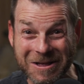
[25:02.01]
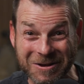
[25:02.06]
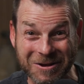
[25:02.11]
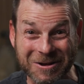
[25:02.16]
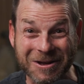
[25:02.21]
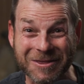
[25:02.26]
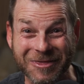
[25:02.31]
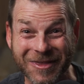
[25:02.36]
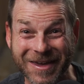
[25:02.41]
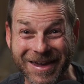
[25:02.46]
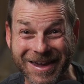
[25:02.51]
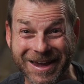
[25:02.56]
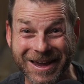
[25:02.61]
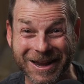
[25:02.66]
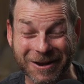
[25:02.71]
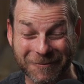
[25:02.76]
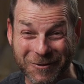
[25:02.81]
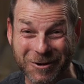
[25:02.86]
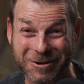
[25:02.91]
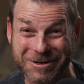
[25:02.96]
Good
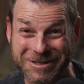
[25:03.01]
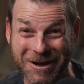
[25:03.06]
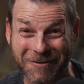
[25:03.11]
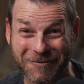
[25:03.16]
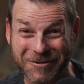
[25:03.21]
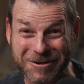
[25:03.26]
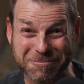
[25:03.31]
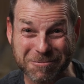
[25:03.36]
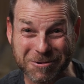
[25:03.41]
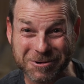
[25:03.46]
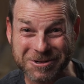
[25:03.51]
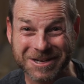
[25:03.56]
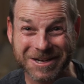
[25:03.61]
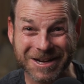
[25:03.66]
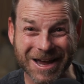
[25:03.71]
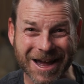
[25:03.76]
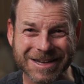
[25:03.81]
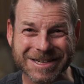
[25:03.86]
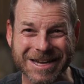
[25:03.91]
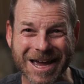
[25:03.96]
thinking if you're a selfish person
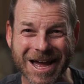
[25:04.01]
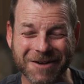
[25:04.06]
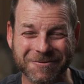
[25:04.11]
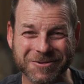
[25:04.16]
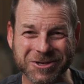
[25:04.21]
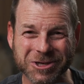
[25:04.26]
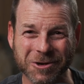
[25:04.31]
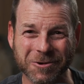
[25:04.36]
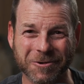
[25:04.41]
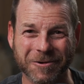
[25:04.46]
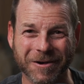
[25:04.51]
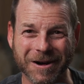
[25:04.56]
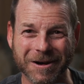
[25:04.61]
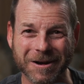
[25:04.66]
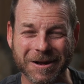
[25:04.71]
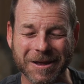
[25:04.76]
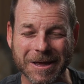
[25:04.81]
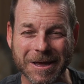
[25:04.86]
not to have children.